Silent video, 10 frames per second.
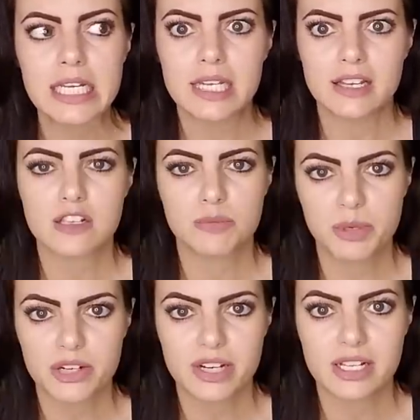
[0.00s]

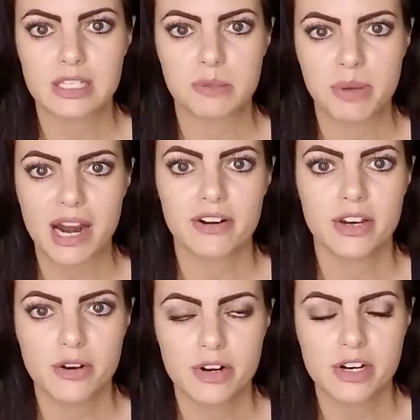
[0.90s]
inexperienced parrot
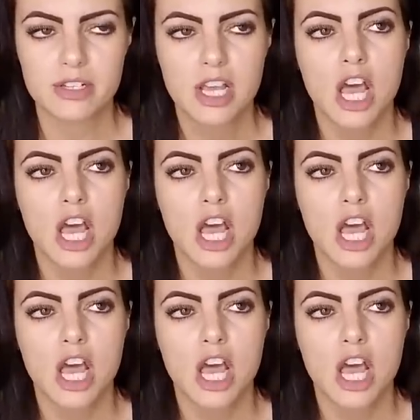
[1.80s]
owners.